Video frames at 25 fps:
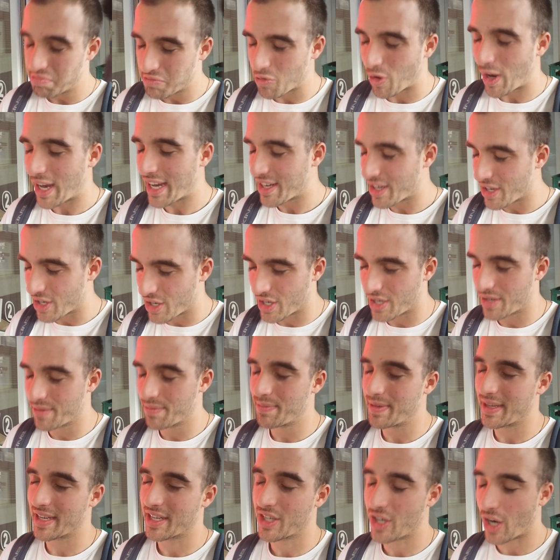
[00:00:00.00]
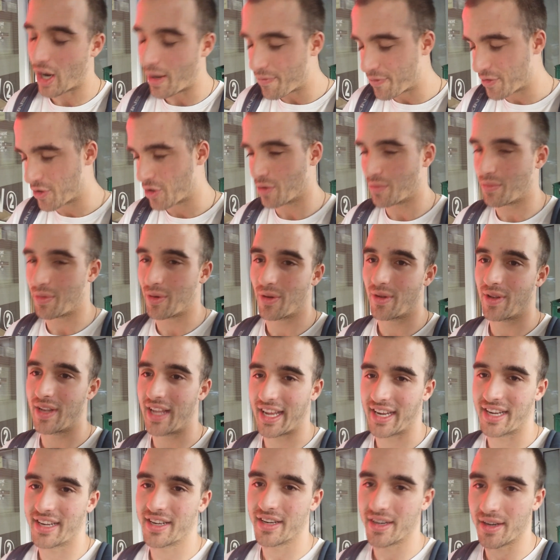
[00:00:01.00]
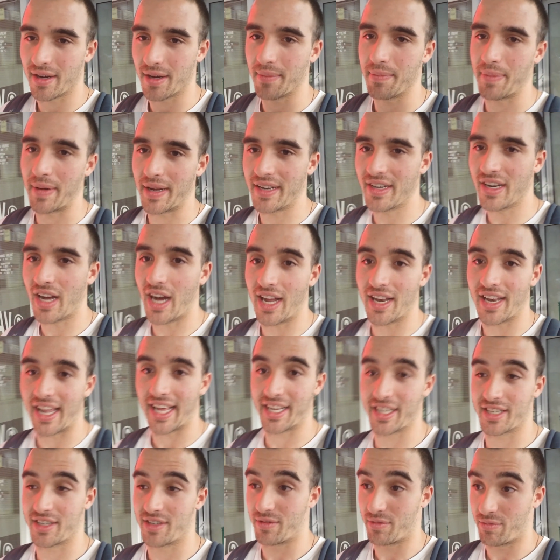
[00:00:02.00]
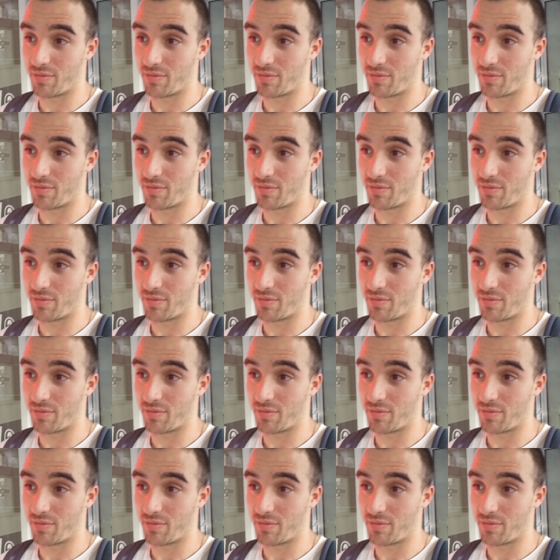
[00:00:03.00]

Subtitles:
quite comfortable, like, but not like